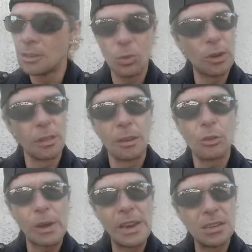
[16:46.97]
is one of the
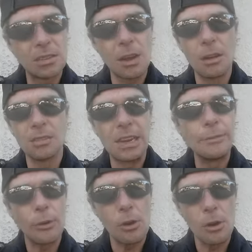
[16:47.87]
greatest songs
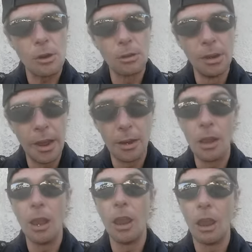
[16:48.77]
I've heard in
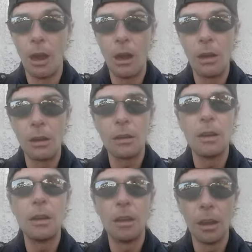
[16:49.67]
a
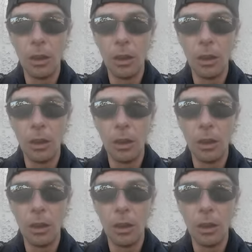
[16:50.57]
long,